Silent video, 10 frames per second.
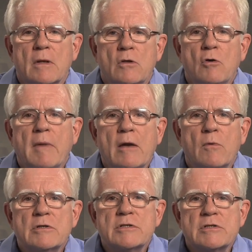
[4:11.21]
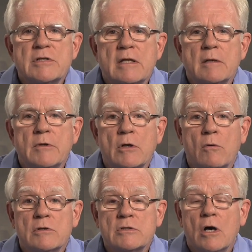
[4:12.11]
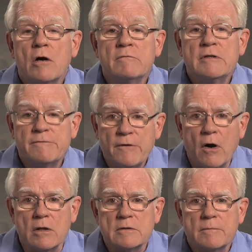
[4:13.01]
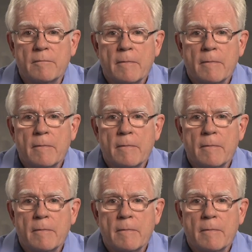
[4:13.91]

you may wish to send them a notice of default.